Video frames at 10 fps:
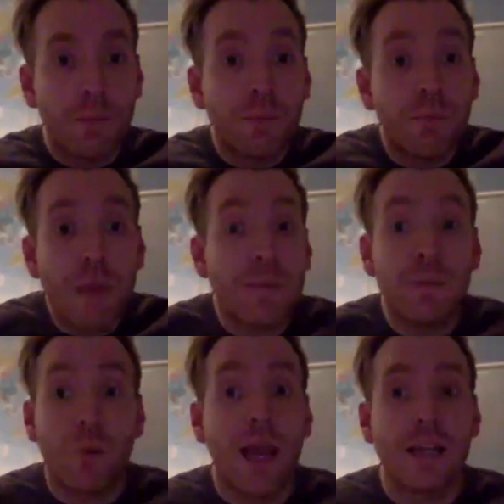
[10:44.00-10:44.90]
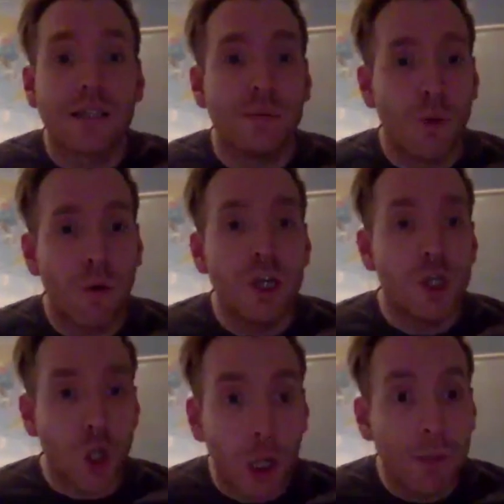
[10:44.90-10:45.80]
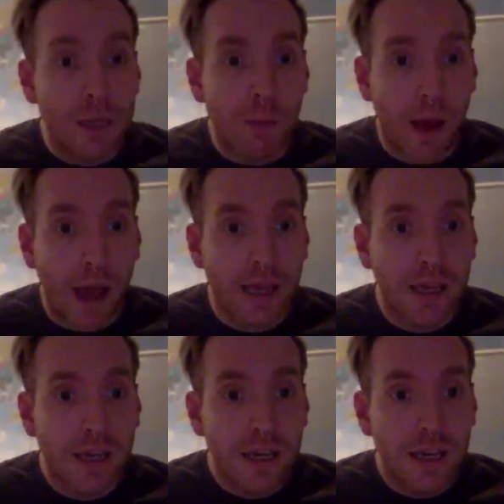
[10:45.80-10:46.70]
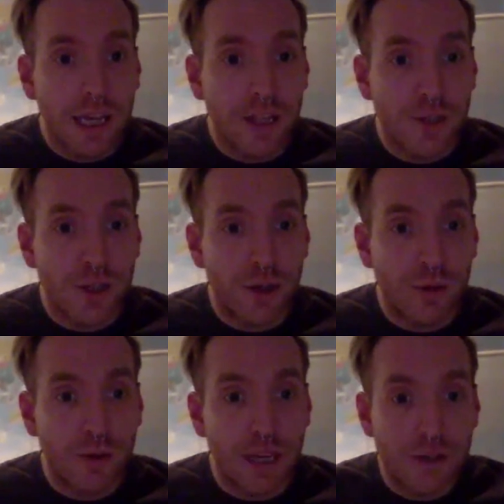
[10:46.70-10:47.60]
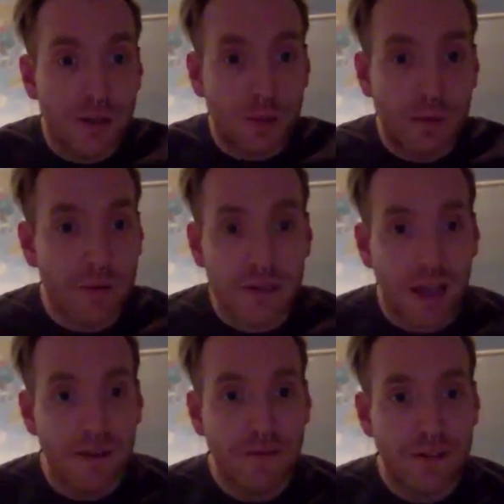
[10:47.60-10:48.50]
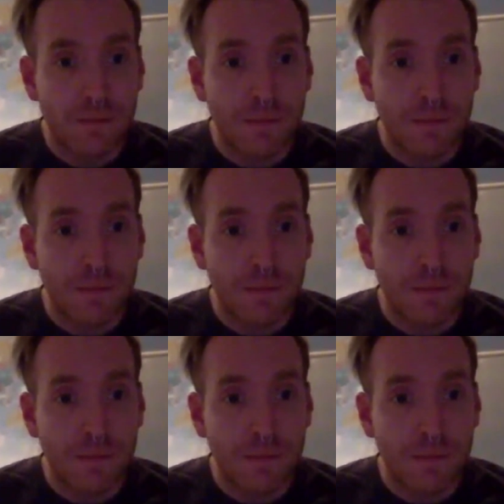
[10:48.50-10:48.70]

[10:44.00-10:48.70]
maybe bring some more enjoyment back into those people's lives.